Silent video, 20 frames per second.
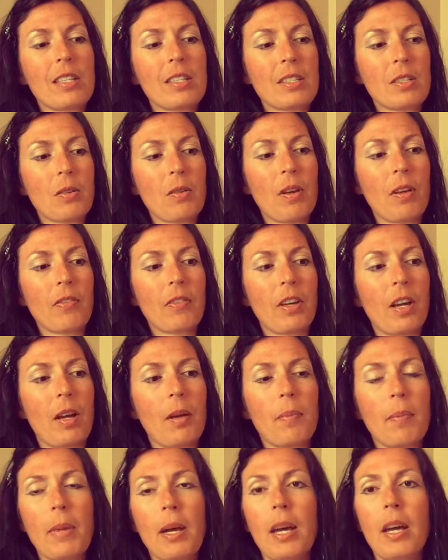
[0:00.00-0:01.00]
So I've
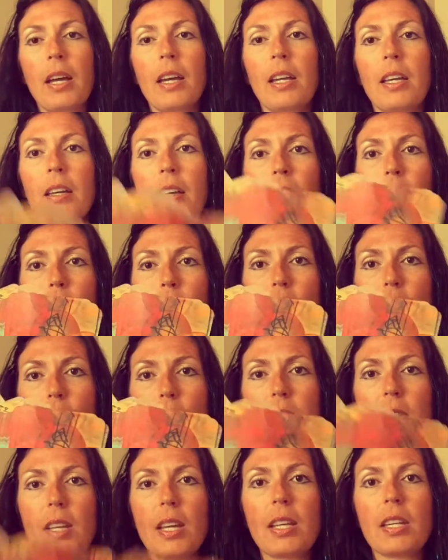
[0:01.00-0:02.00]
got my
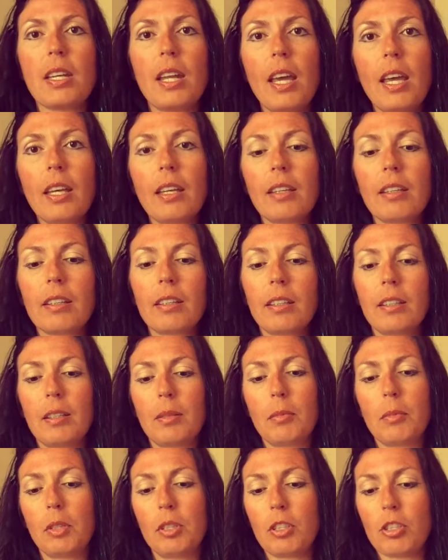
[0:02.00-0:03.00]
Osho Zen deck.
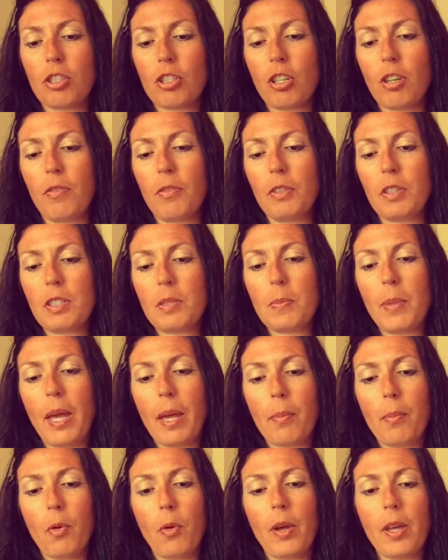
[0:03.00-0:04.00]
I'm gonna shuffle this
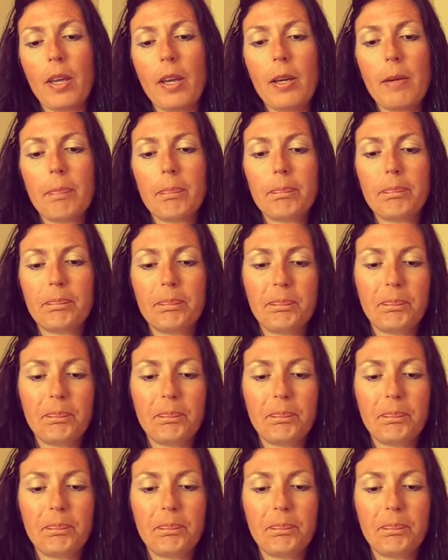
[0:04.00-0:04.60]
bad boy up.